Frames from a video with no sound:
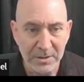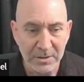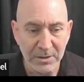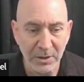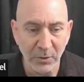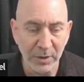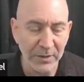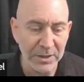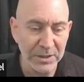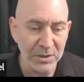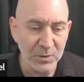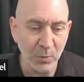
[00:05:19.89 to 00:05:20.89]
So, and
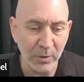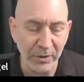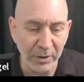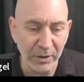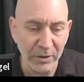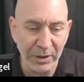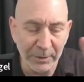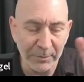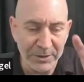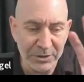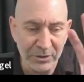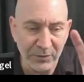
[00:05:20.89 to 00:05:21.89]
this is one of the good
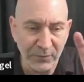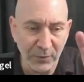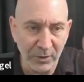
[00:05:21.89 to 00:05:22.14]
images for